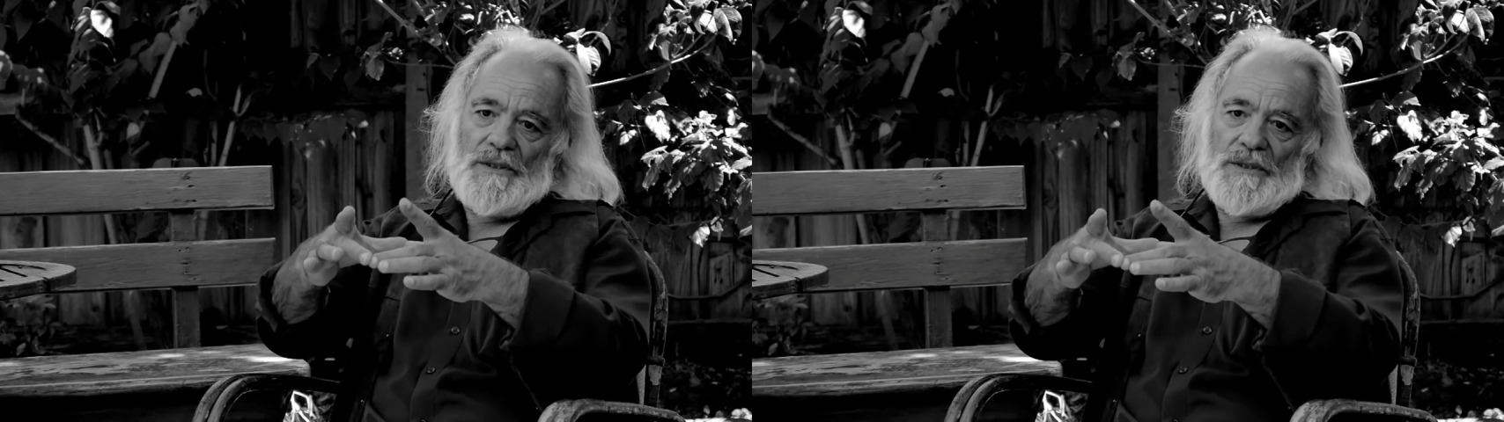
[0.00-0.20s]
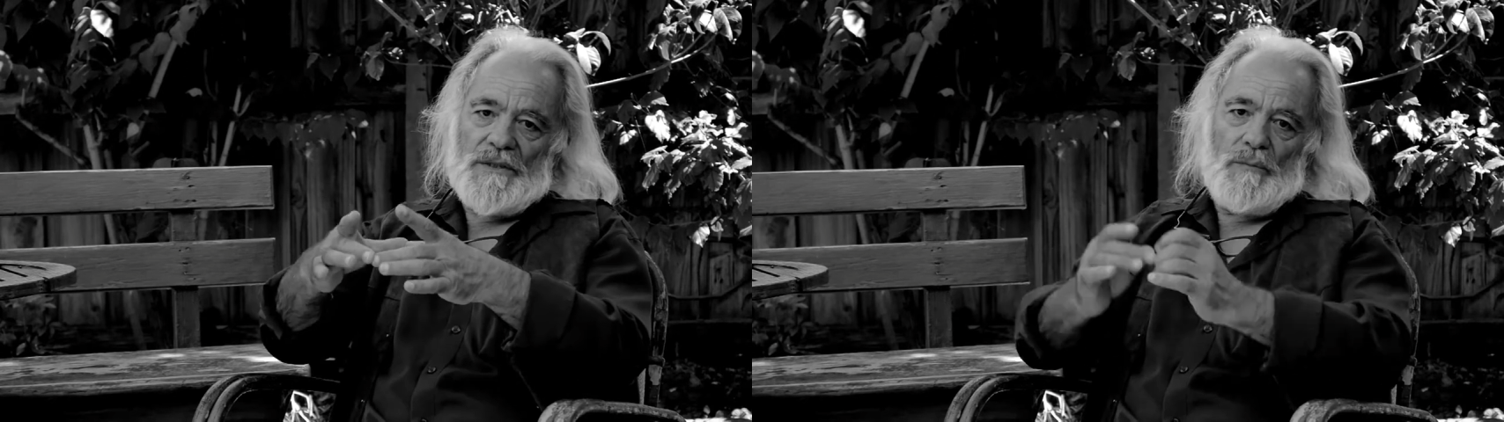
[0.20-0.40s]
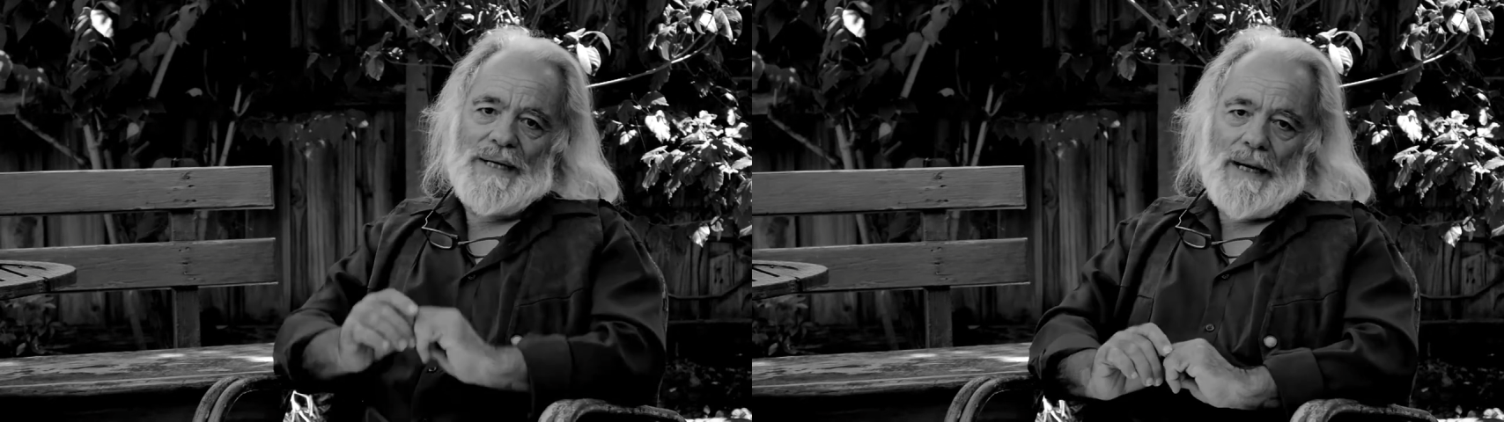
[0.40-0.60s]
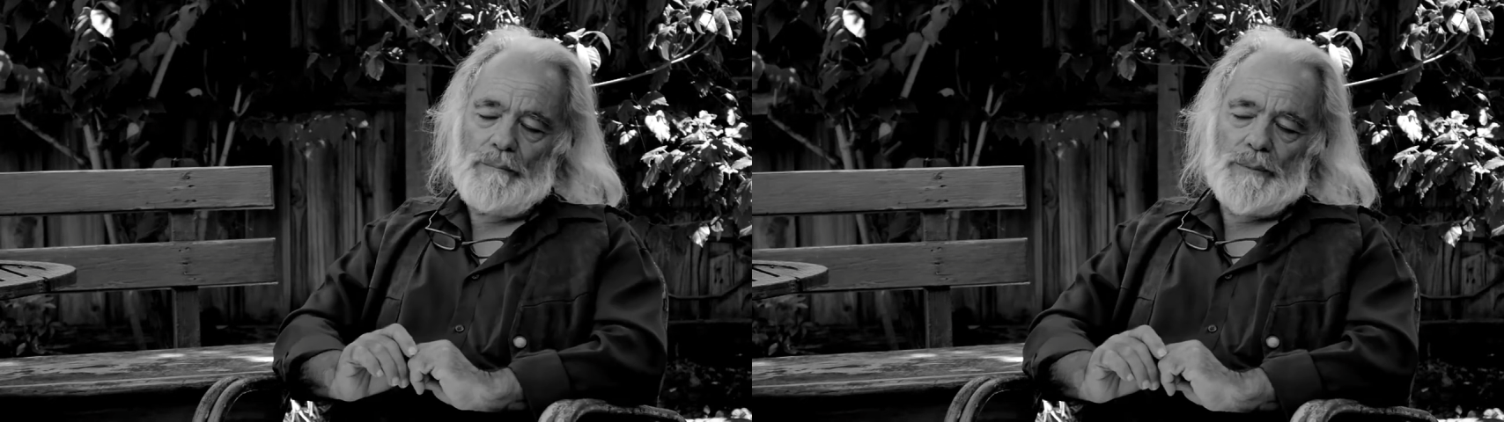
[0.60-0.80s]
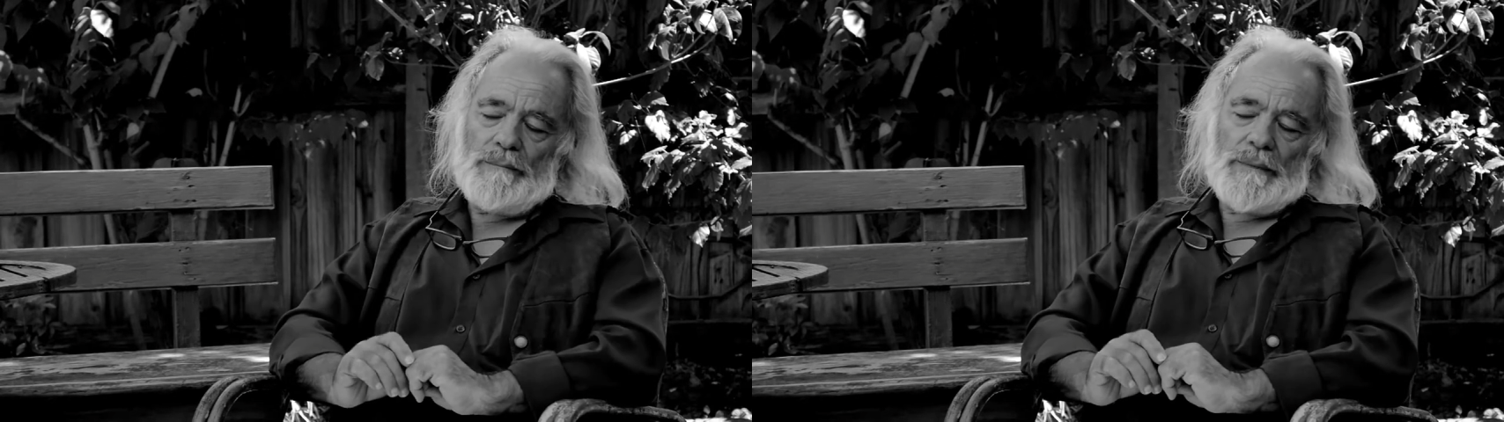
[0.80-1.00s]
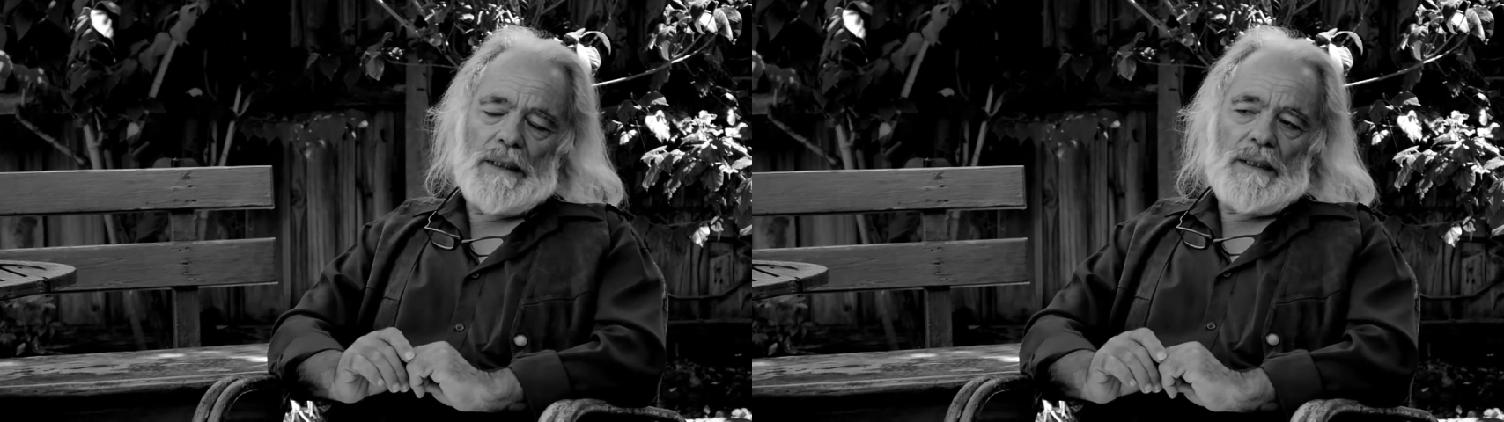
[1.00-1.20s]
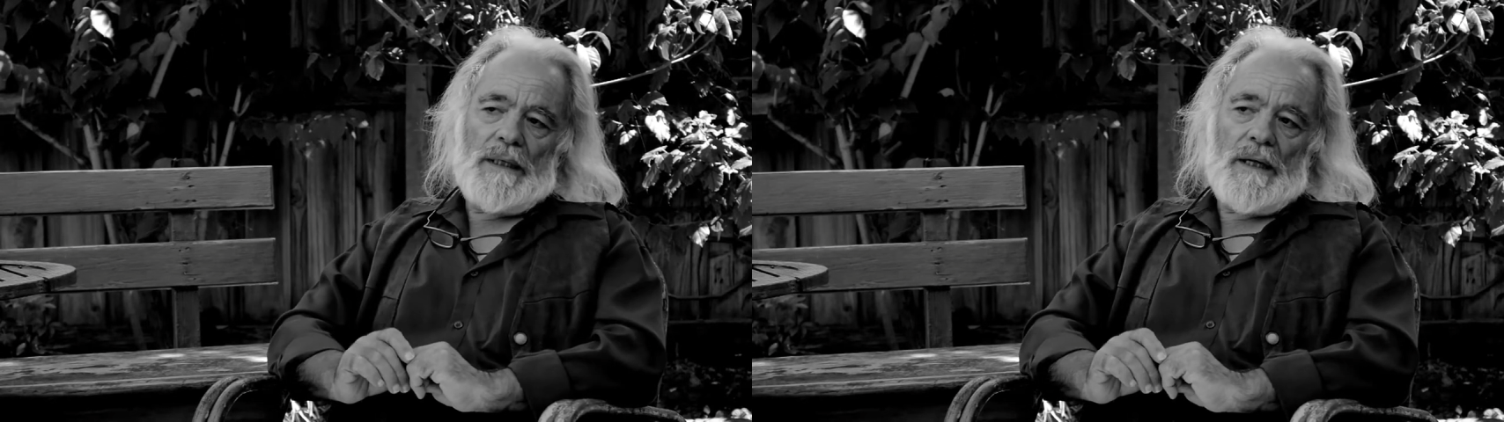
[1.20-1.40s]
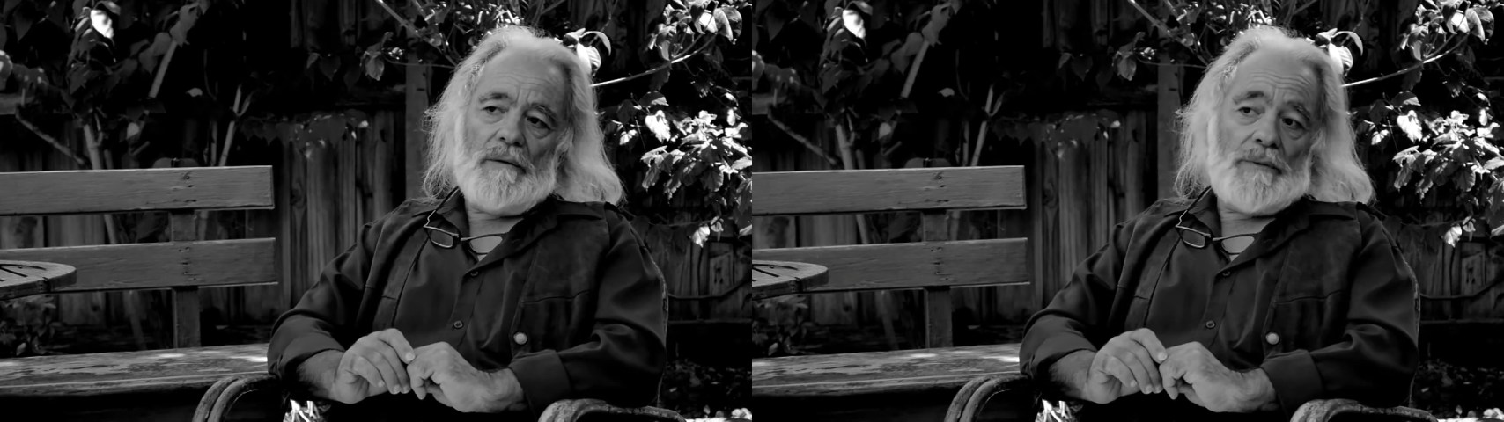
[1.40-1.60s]
just went up.
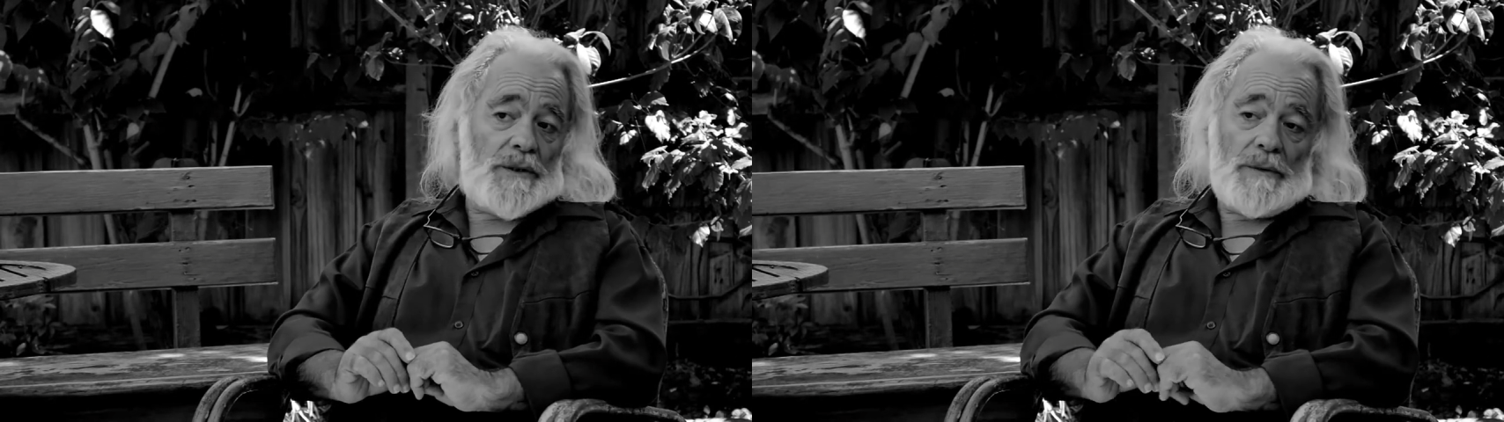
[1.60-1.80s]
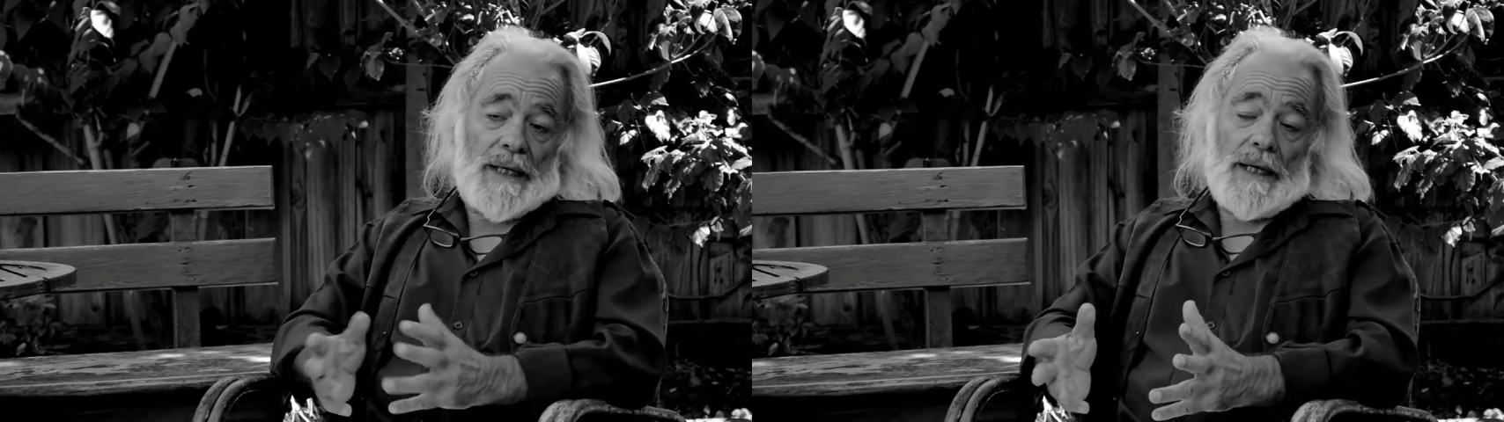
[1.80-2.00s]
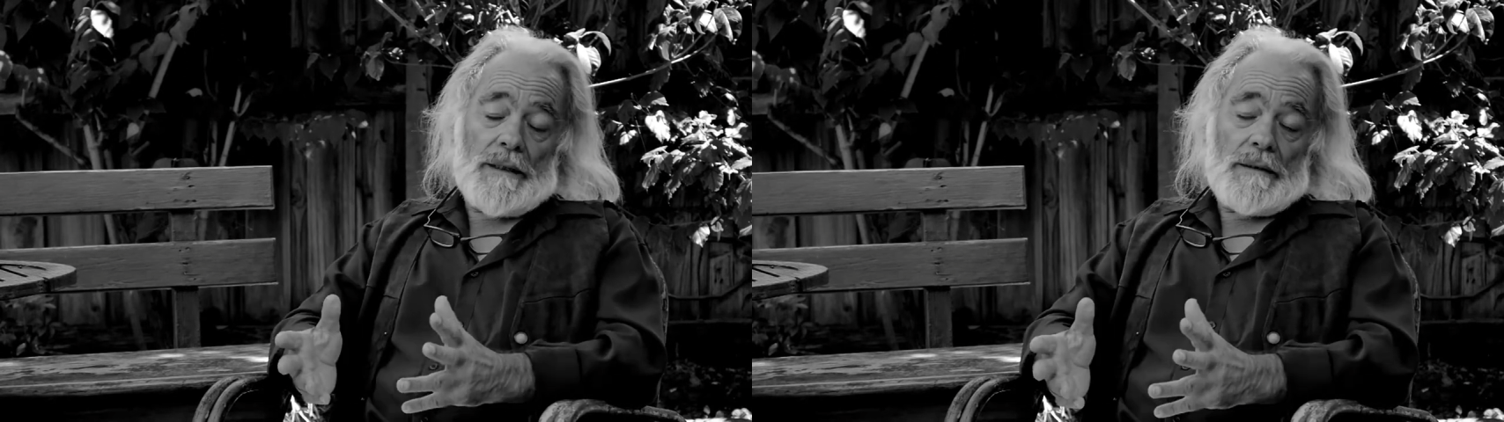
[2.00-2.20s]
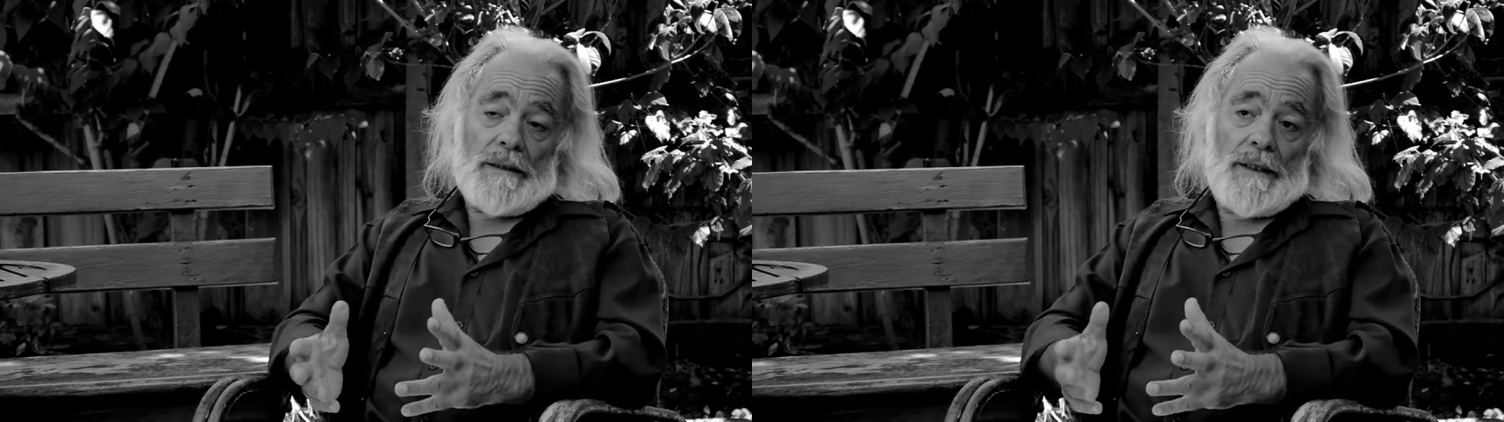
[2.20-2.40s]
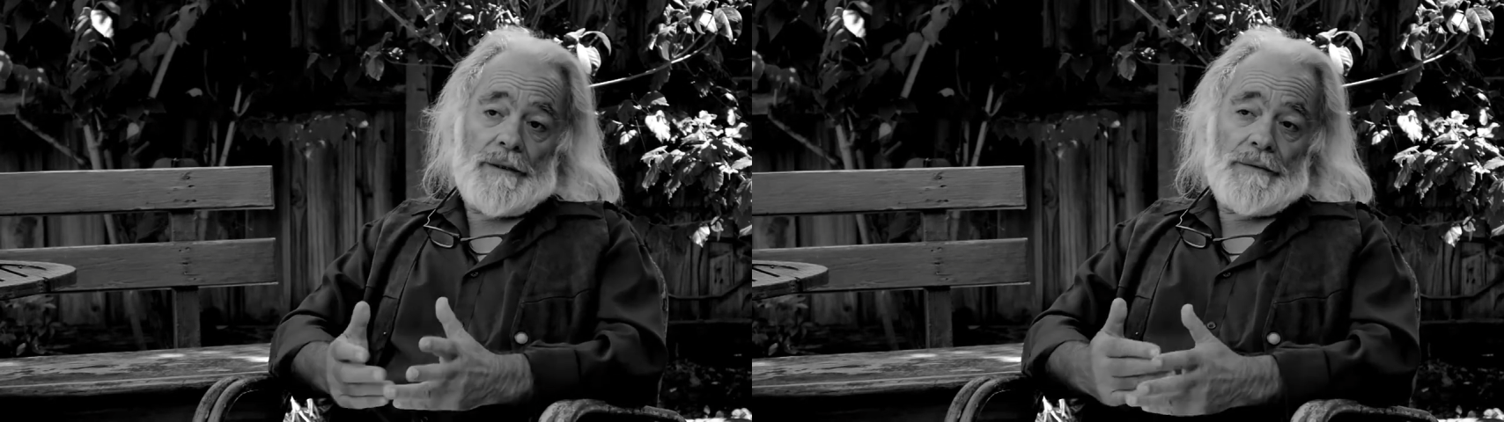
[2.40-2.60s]
And we would do it again. And